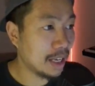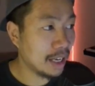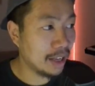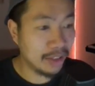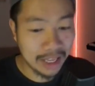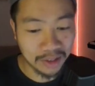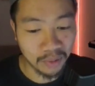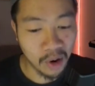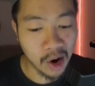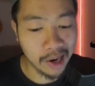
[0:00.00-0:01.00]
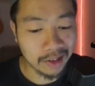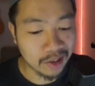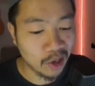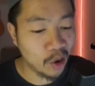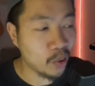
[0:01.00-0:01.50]
And that's right.
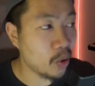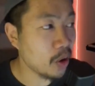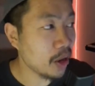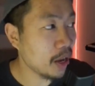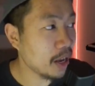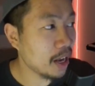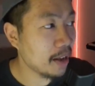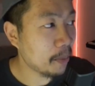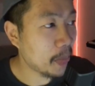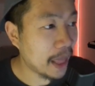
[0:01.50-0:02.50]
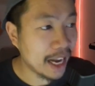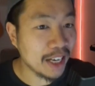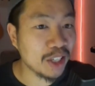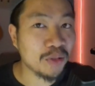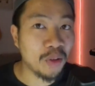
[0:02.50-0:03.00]
So it
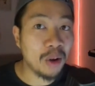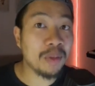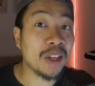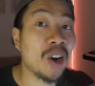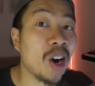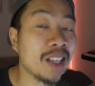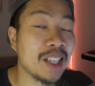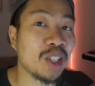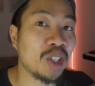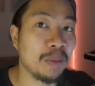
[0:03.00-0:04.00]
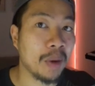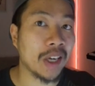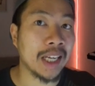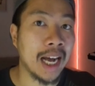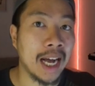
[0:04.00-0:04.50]
is from the guys at Ship My
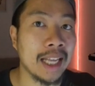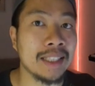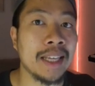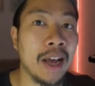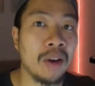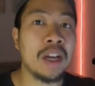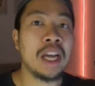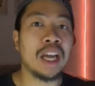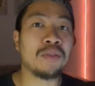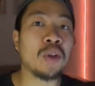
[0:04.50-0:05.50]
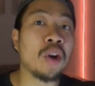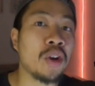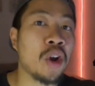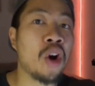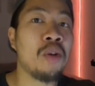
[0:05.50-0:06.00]
Cards. Now, if you don't
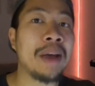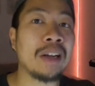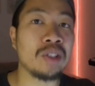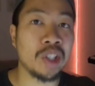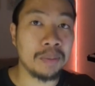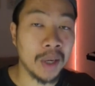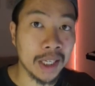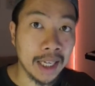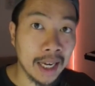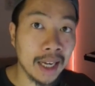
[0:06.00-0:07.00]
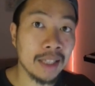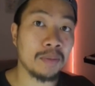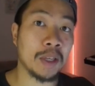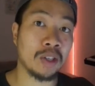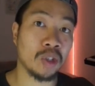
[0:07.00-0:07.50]
know about Ship My Cards
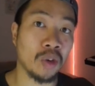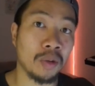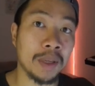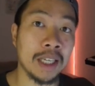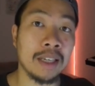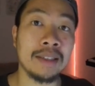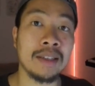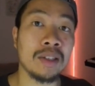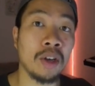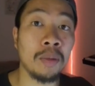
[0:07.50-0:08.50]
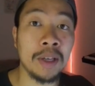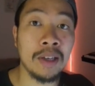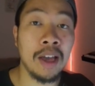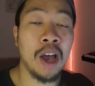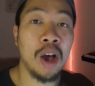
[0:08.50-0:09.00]
because you're a beginner to this hobby
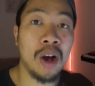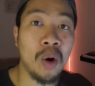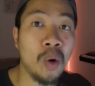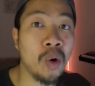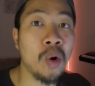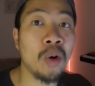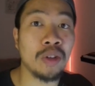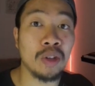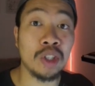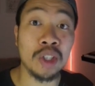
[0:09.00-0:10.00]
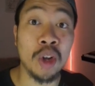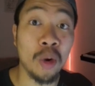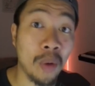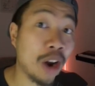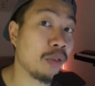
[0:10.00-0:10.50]
or you're just not
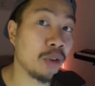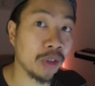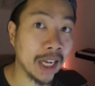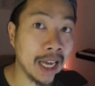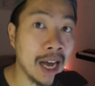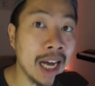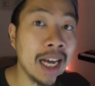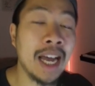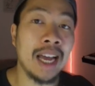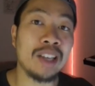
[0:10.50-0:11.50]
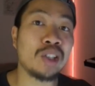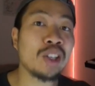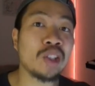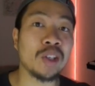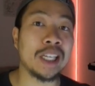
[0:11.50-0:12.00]
aware of who they are,
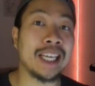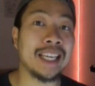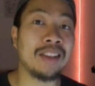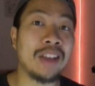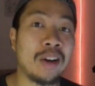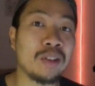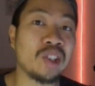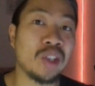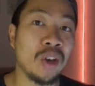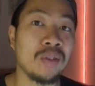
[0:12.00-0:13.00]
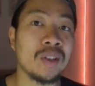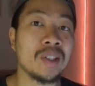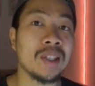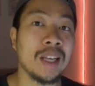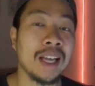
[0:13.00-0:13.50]
essentially they're a
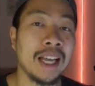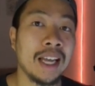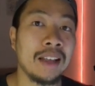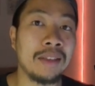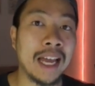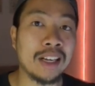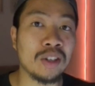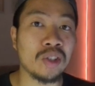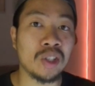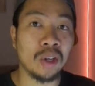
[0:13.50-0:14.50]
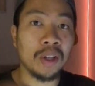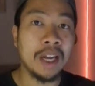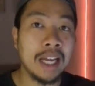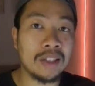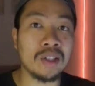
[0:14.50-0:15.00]
service that
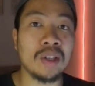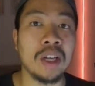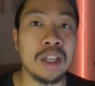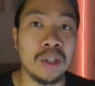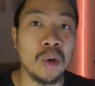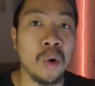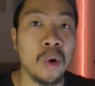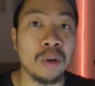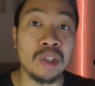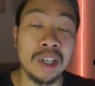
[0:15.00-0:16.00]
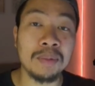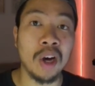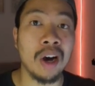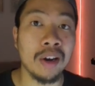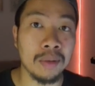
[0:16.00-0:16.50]
consolidates your shipped
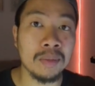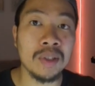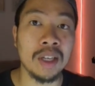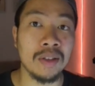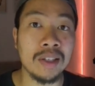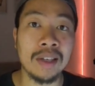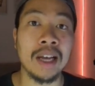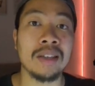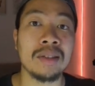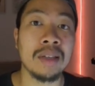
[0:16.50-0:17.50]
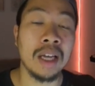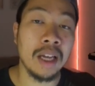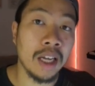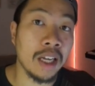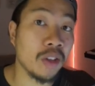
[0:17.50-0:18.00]
items, in this case
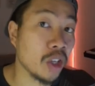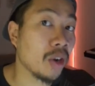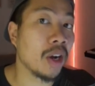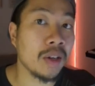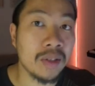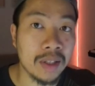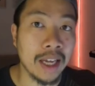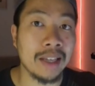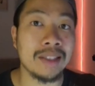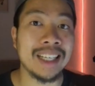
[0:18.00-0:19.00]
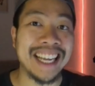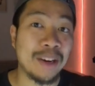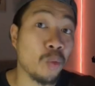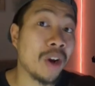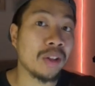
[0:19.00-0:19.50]
in the United States,
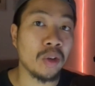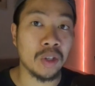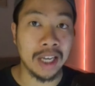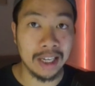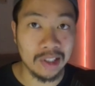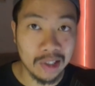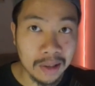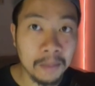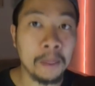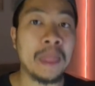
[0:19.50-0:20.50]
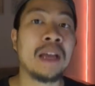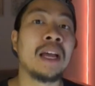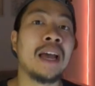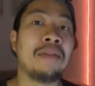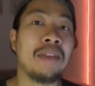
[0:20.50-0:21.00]
in one location,
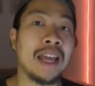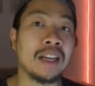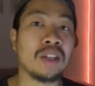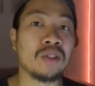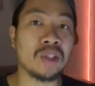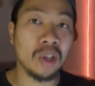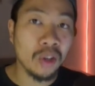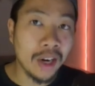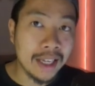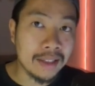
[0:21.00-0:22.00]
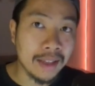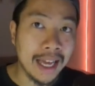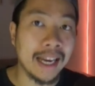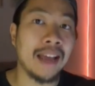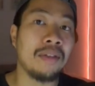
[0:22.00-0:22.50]
and then consolidates
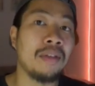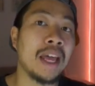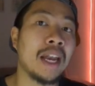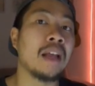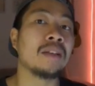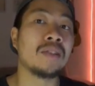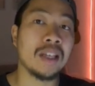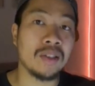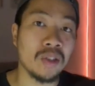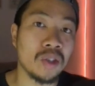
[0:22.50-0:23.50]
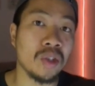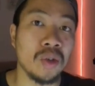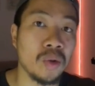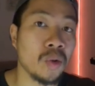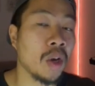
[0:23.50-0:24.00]
that and then sends it to
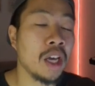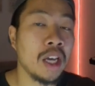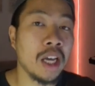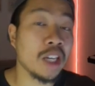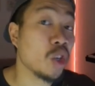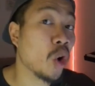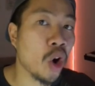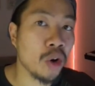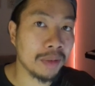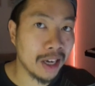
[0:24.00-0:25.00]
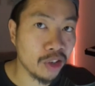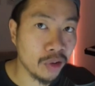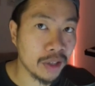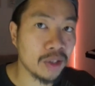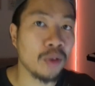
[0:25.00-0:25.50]
you in your home
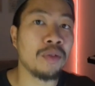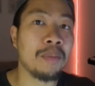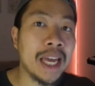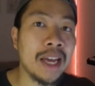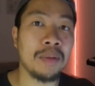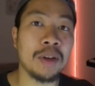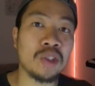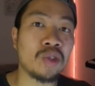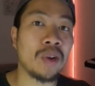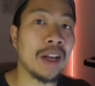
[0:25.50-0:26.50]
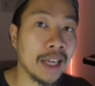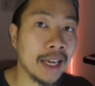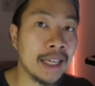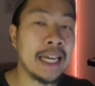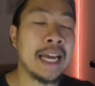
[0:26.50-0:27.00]
country. So for me, I'm in
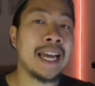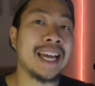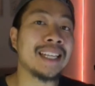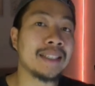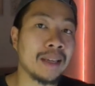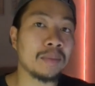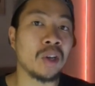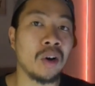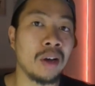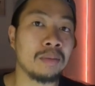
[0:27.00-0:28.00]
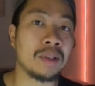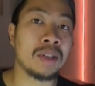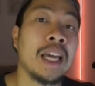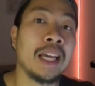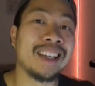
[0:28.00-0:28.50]
Australia, and sometimes
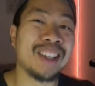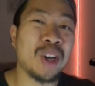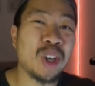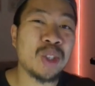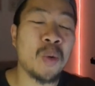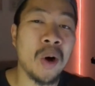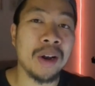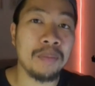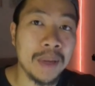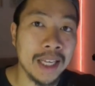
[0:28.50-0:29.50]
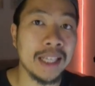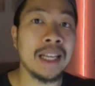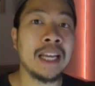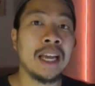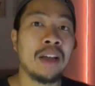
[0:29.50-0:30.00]
it can cost quite a bit
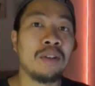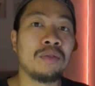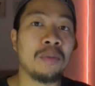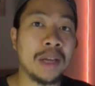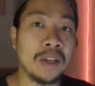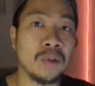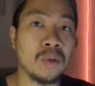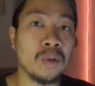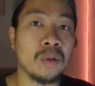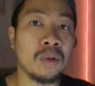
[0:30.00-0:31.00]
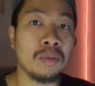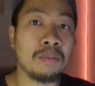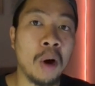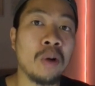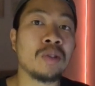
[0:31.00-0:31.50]
for me to
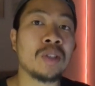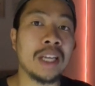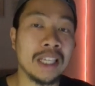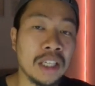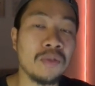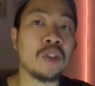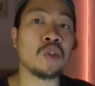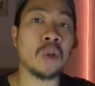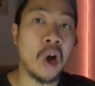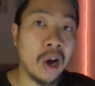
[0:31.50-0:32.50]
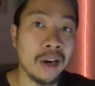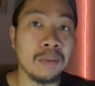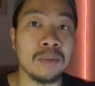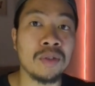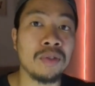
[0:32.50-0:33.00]
post individual
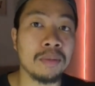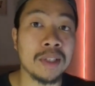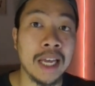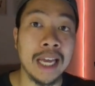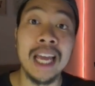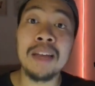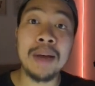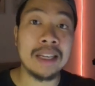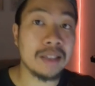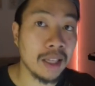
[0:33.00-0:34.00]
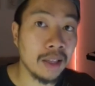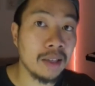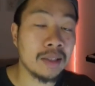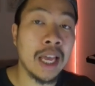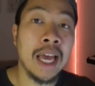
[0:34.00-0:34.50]
items from, say, eBay
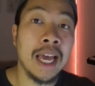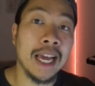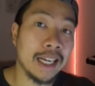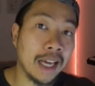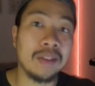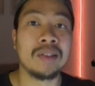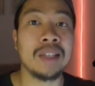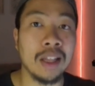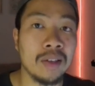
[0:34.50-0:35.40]
sellers and other sellers